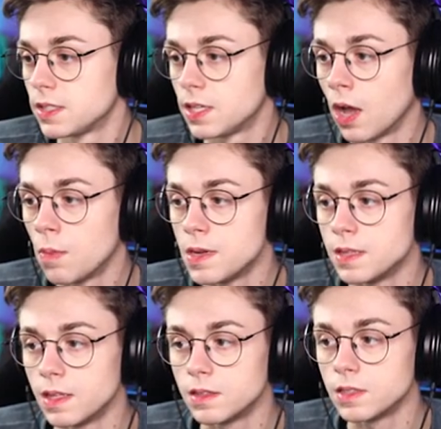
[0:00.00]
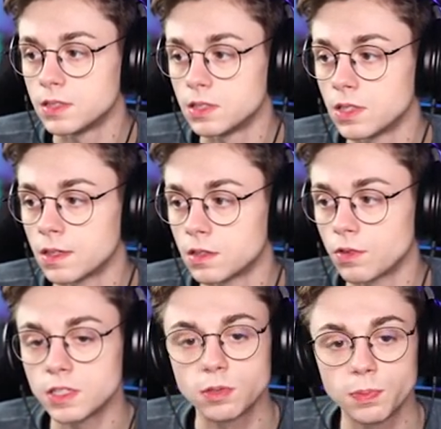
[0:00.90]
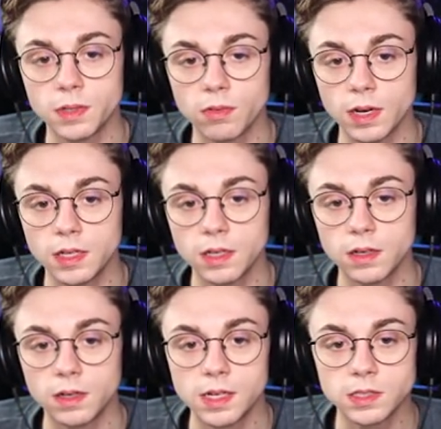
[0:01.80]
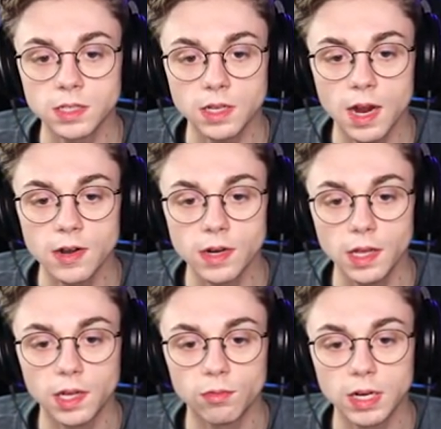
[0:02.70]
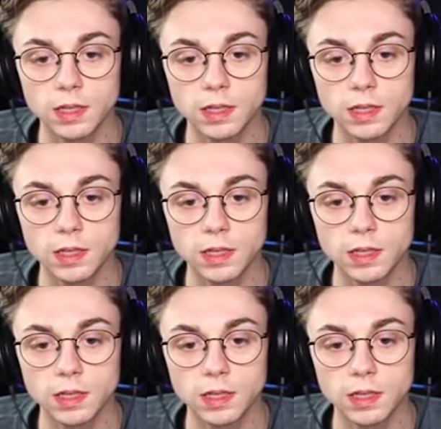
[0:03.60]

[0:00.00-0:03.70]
tell me that this is not the recipe right here. It says iron ingot right